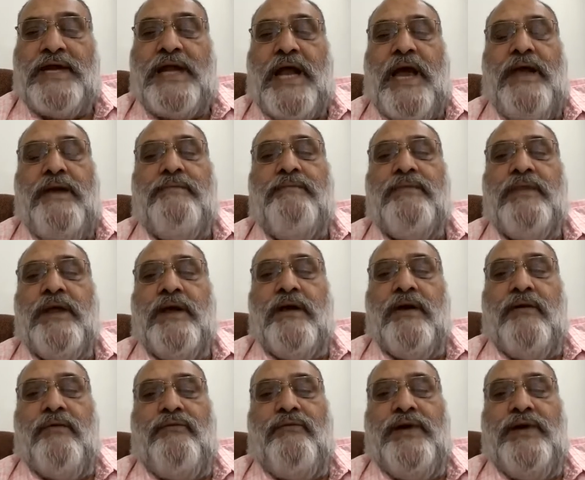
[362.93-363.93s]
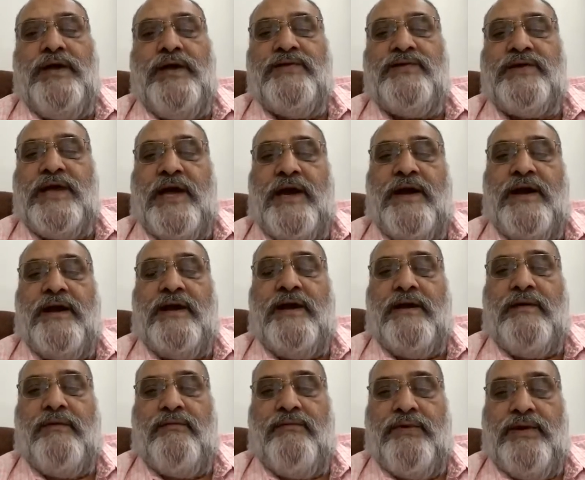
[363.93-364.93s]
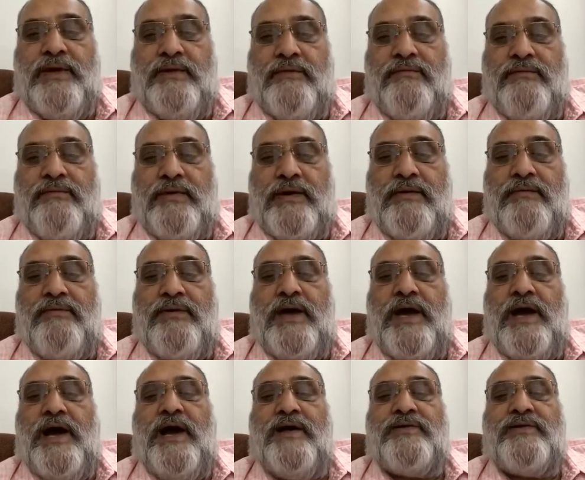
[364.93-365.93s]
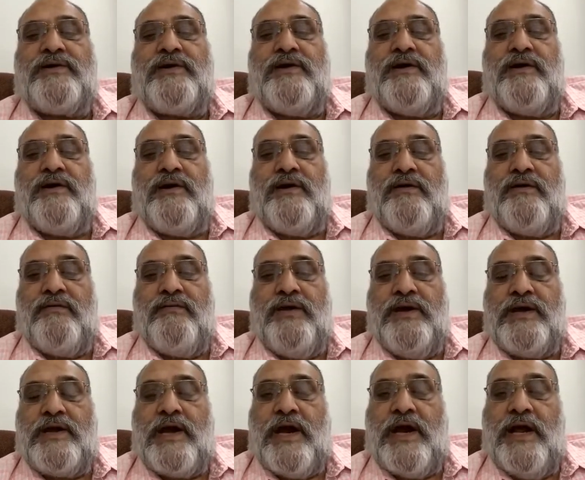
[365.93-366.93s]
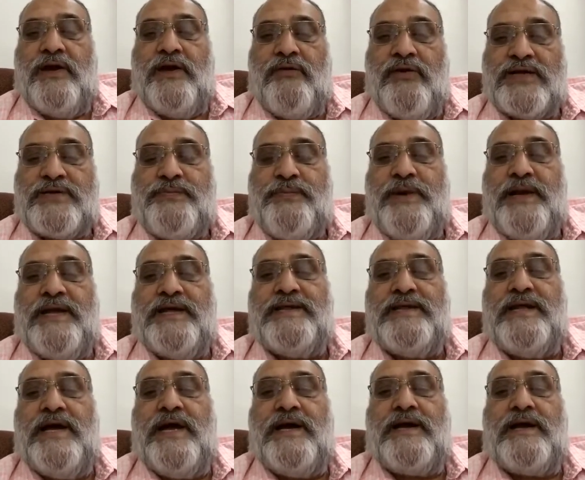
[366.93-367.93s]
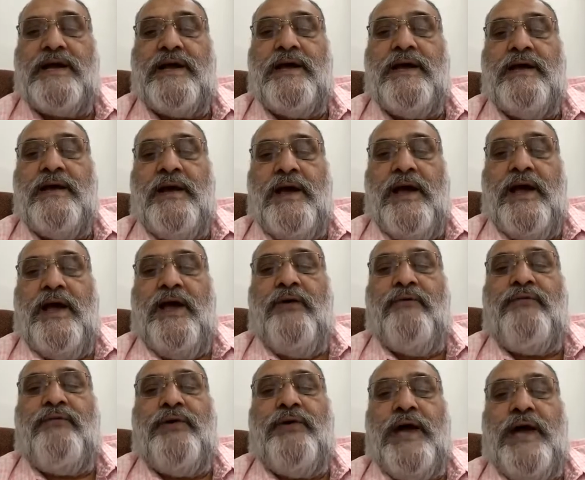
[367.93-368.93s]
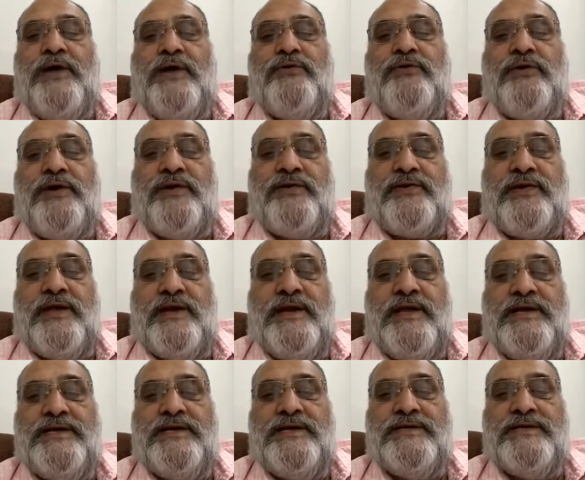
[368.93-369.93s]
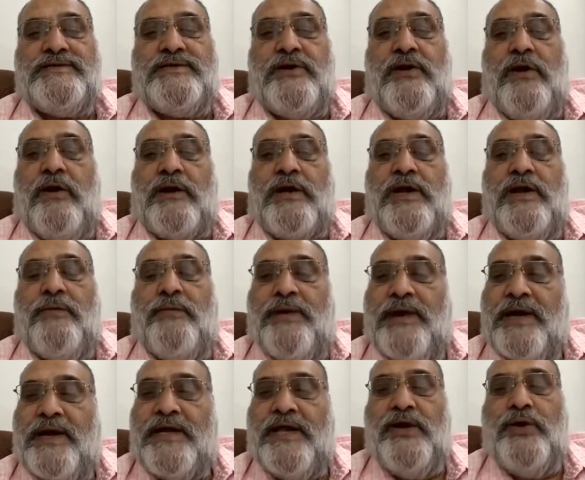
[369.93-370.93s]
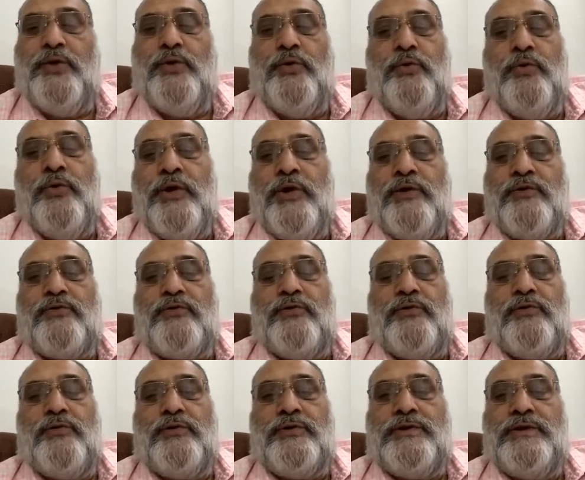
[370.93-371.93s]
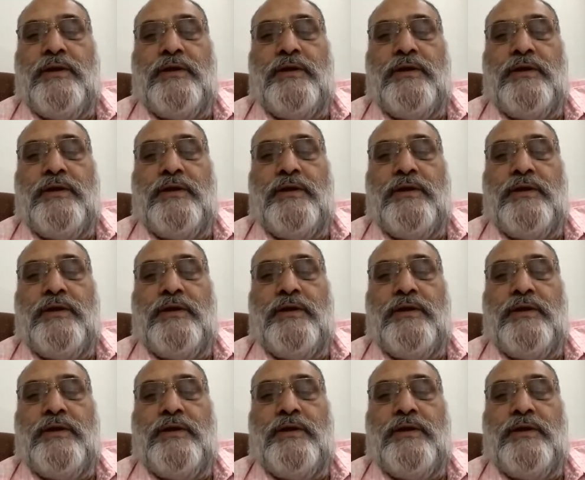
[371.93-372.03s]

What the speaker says: time we said, we ask, we try to explain that if education is not liberating you, so